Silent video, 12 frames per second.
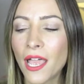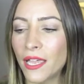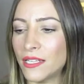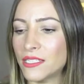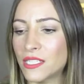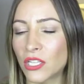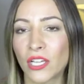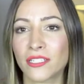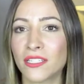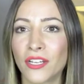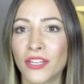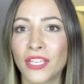into
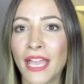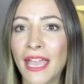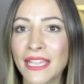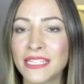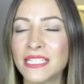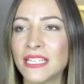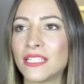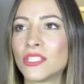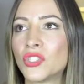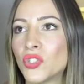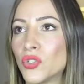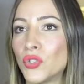like you know your heating
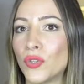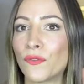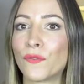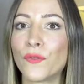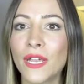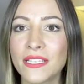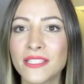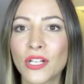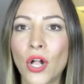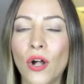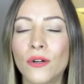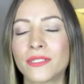to the freezing
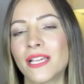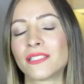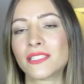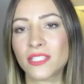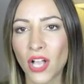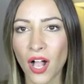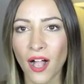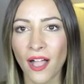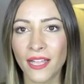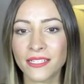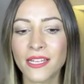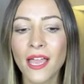cold
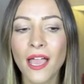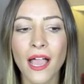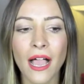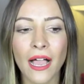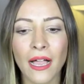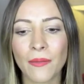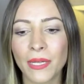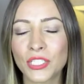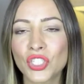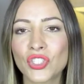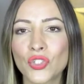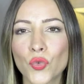outside um, it
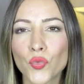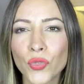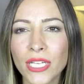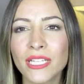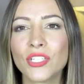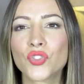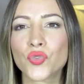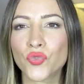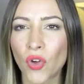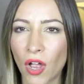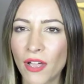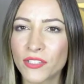just really
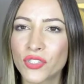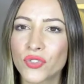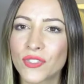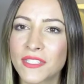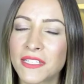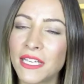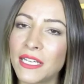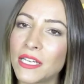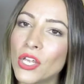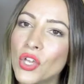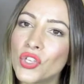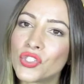dries your
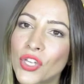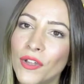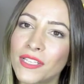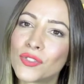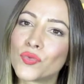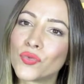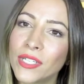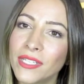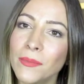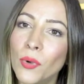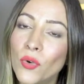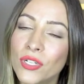skin. So it's
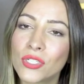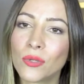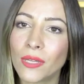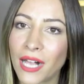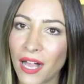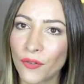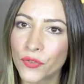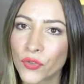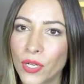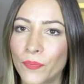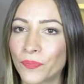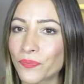really important to look after
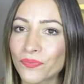it.